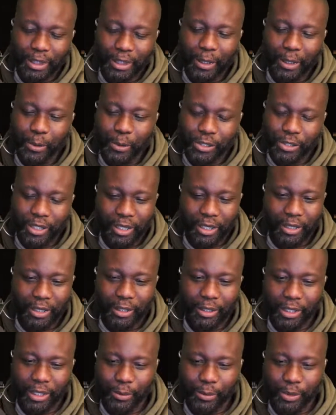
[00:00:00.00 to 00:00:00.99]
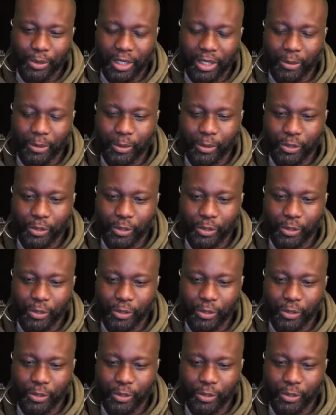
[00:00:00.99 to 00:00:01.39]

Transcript: was, uh, it, it was,